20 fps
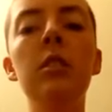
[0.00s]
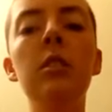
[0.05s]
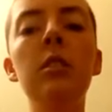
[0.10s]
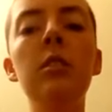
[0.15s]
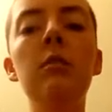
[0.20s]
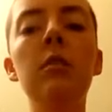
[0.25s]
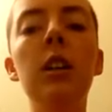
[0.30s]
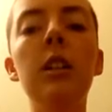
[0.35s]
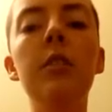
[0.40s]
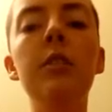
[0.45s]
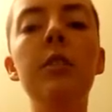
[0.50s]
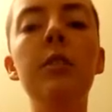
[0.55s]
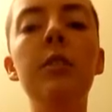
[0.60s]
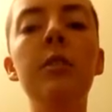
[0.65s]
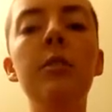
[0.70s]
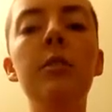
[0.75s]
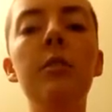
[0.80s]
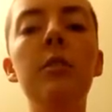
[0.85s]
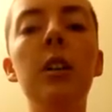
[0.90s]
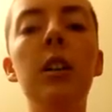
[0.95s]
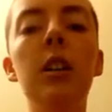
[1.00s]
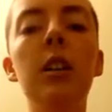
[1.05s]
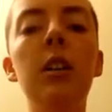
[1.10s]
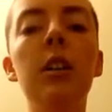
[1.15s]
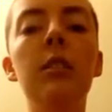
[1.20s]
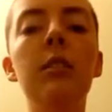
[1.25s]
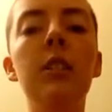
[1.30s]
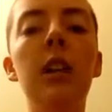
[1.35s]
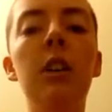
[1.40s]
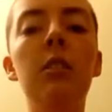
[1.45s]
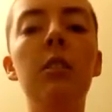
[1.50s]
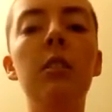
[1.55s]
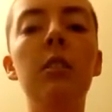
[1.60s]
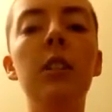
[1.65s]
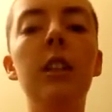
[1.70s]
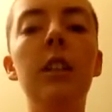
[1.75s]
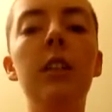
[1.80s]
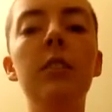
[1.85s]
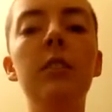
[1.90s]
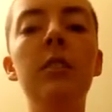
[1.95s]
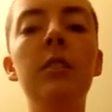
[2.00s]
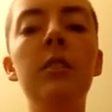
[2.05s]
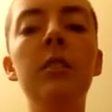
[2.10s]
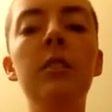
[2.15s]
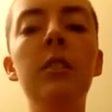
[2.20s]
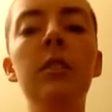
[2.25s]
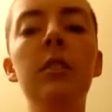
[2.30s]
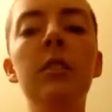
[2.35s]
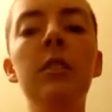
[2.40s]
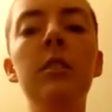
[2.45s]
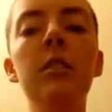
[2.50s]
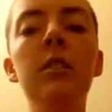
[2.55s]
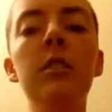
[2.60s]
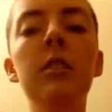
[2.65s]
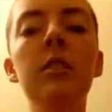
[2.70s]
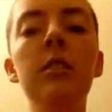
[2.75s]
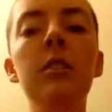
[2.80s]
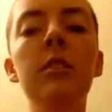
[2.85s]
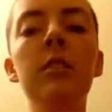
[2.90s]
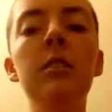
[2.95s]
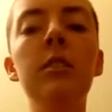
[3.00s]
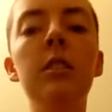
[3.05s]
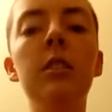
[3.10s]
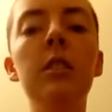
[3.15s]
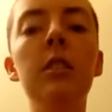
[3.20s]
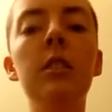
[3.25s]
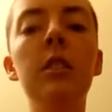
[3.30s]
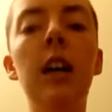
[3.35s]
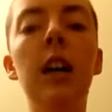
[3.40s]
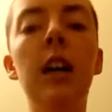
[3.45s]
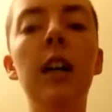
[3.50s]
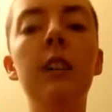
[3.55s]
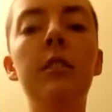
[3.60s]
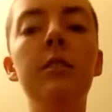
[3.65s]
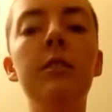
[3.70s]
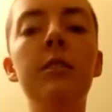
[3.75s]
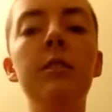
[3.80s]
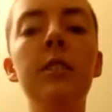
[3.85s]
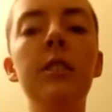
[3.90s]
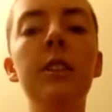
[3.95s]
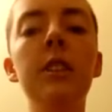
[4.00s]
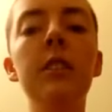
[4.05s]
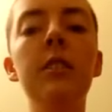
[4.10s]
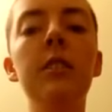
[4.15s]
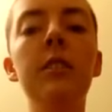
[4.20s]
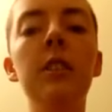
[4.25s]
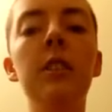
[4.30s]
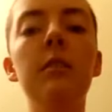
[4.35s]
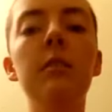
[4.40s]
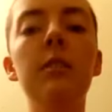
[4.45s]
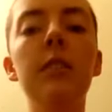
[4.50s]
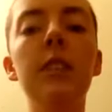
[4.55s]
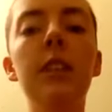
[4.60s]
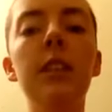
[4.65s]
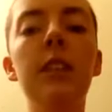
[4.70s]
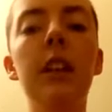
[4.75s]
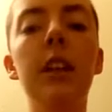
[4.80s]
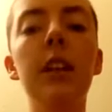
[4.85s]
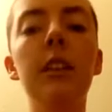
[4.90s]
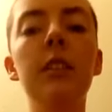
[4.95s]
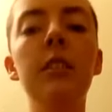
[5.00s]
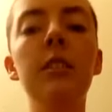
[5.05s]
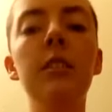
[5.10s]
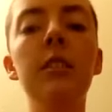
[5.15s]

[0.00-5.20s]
the ones who are undoubtedly still alive and suffering there.